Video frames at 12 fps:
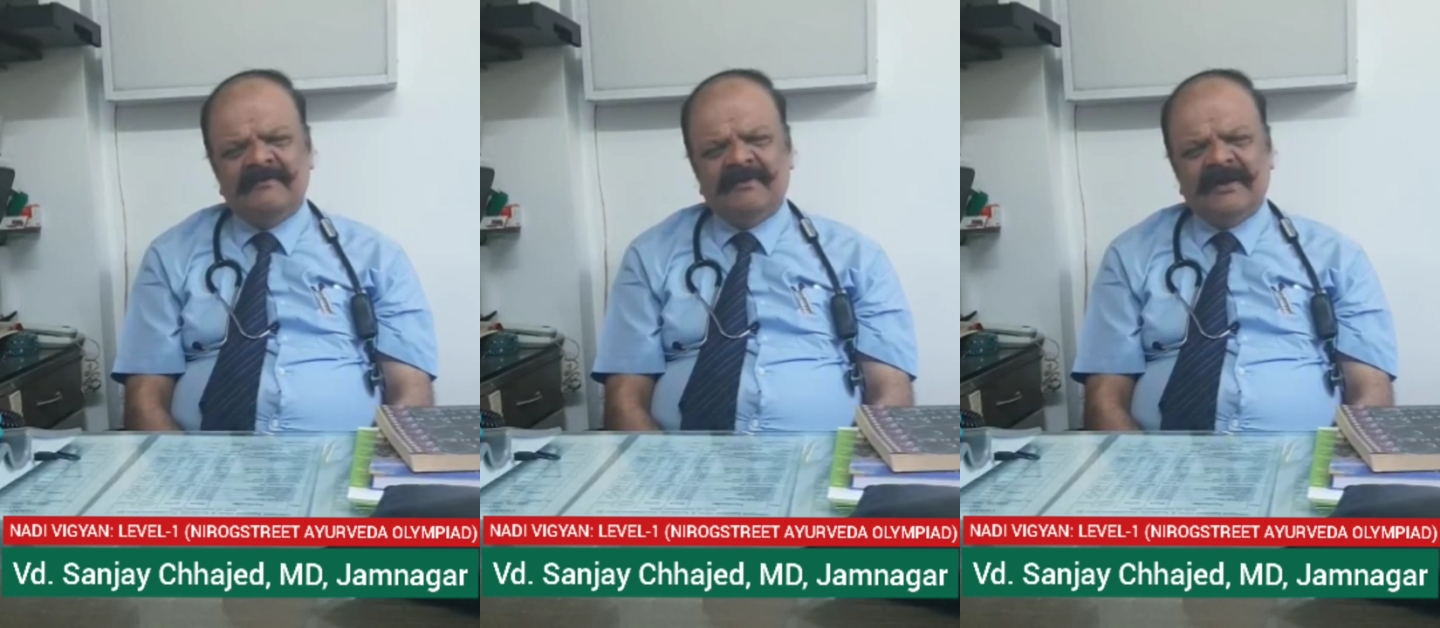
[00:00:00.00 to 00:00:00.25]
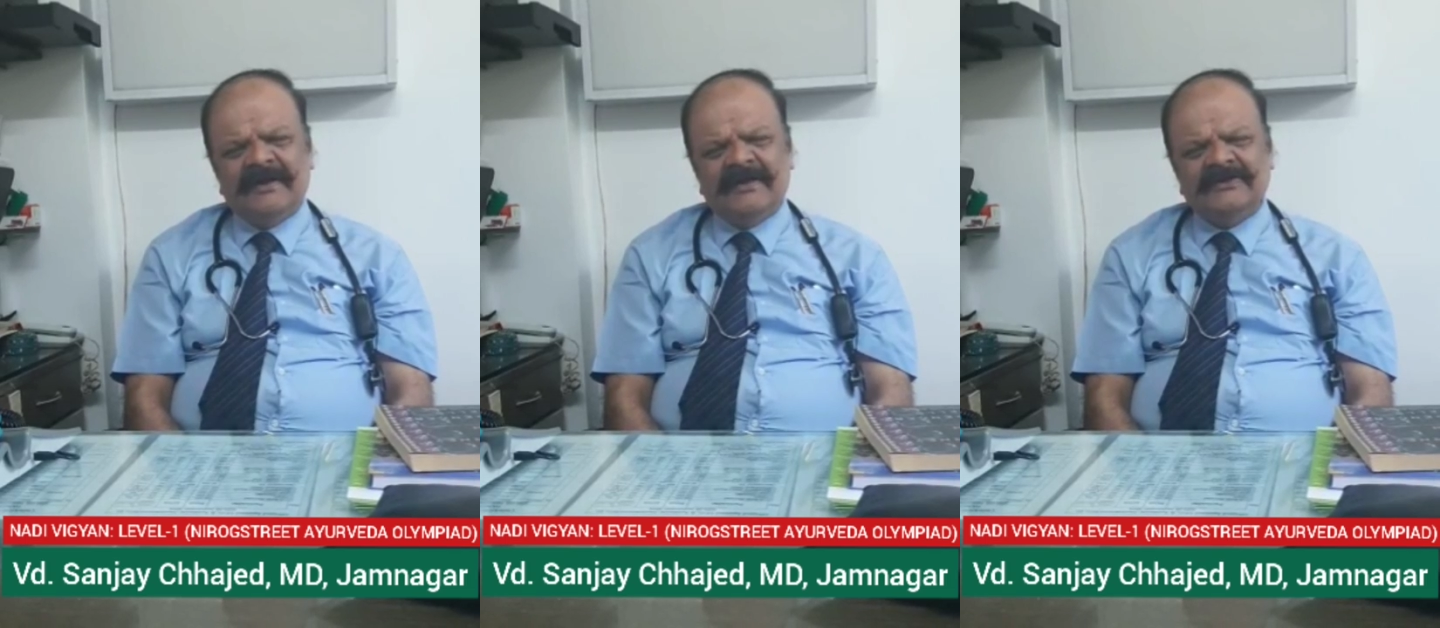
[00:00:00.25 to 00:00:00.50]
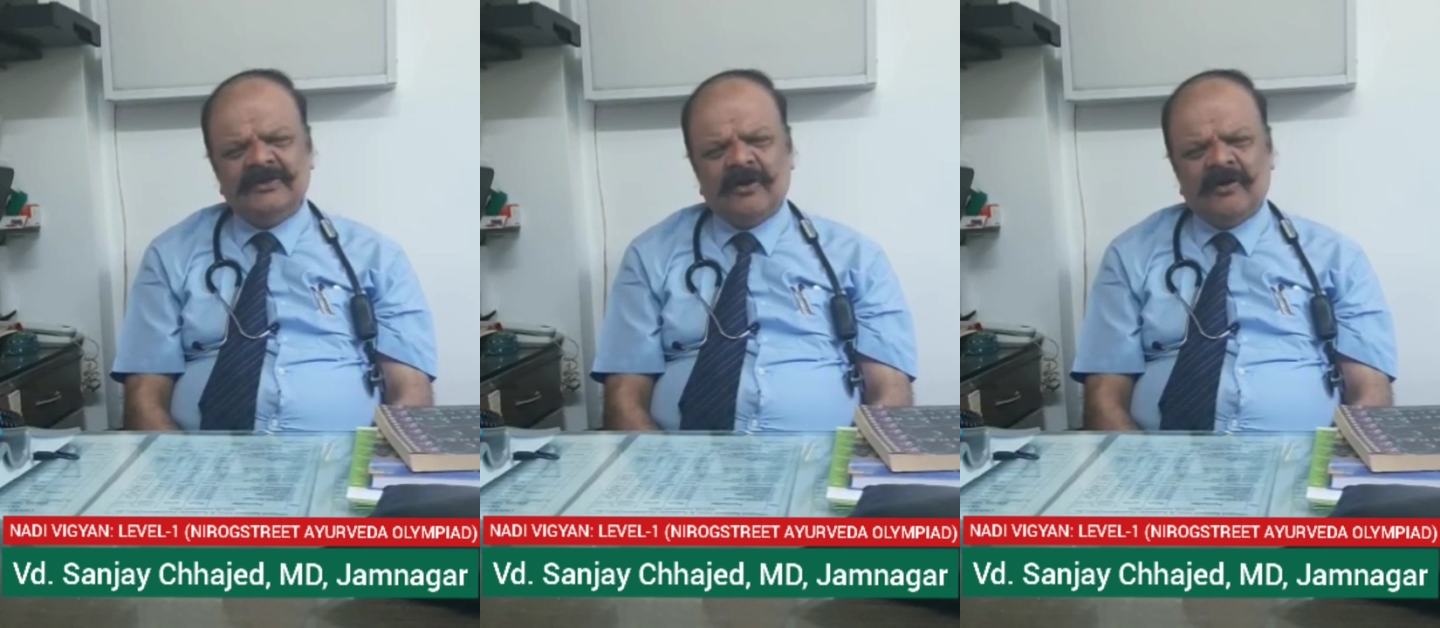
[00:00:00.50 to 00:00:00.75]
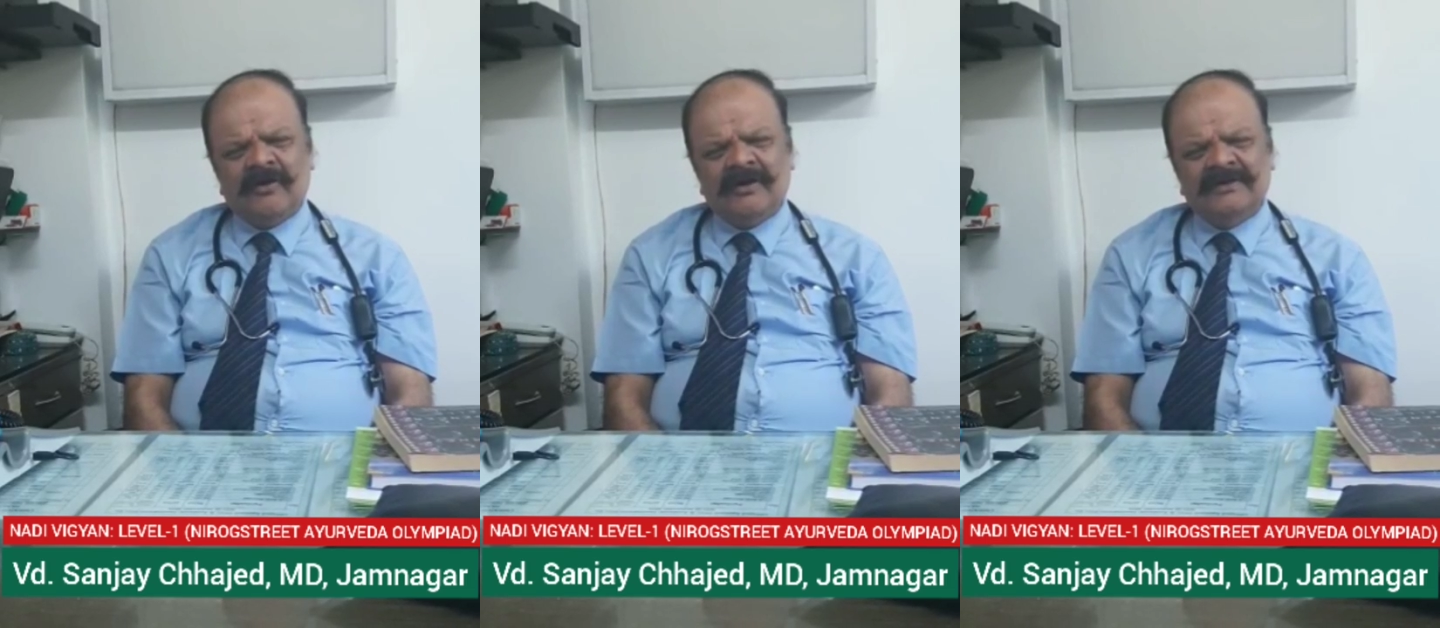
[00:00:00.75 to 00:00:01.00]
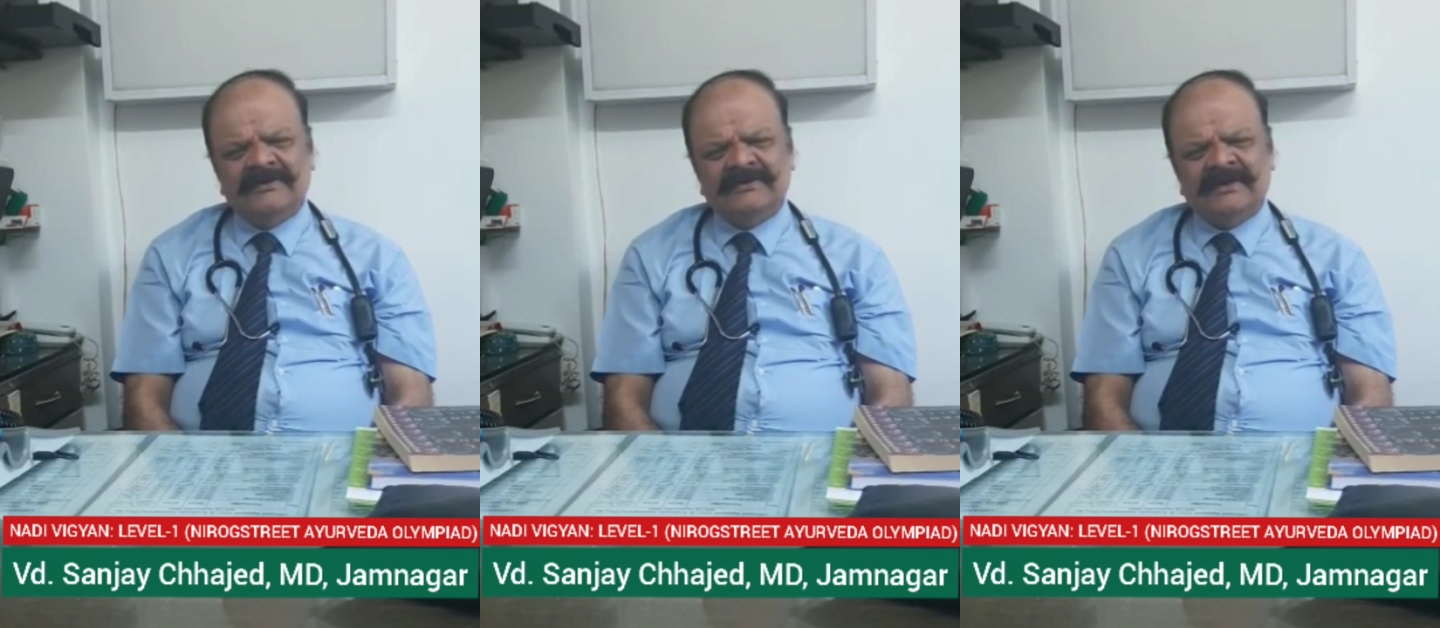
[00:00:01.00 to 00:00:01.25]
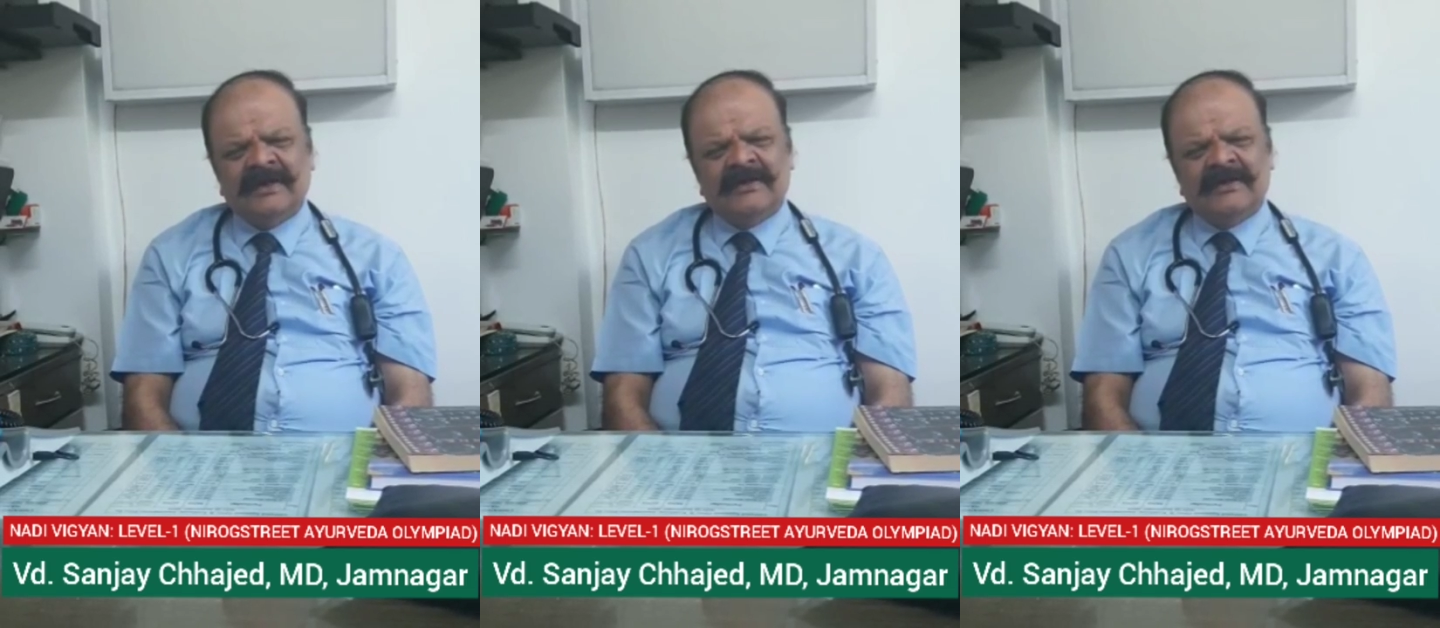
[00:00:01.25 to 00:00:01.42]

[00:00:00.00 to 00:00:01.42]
in various organs